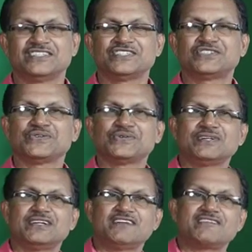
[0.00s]

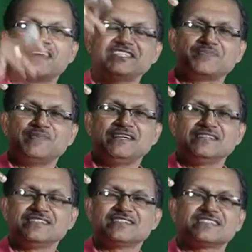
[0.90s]
So, rise
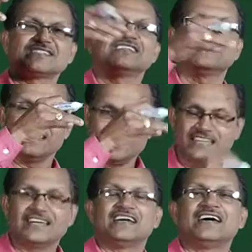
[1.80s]
means
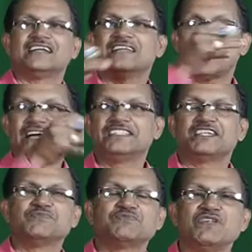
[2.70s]

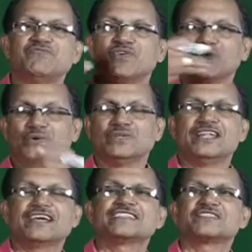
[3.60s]
items will follow the
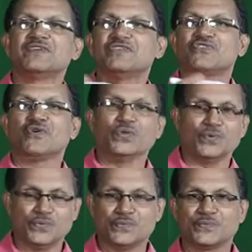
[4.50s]
next will
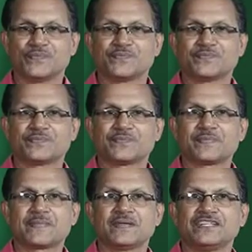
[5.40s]
follow
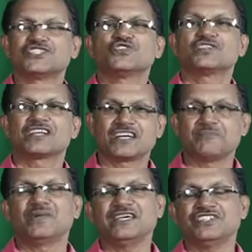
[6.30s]
is not
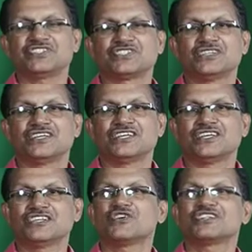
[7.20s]
complete,
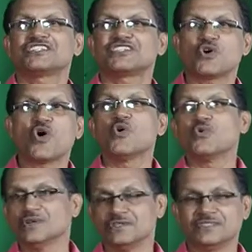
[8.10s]
not at
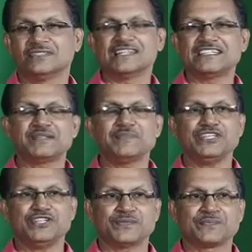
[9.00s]
all. That is the
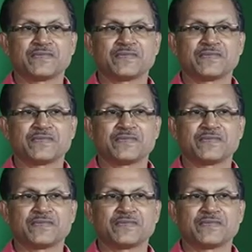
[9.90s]
meaning.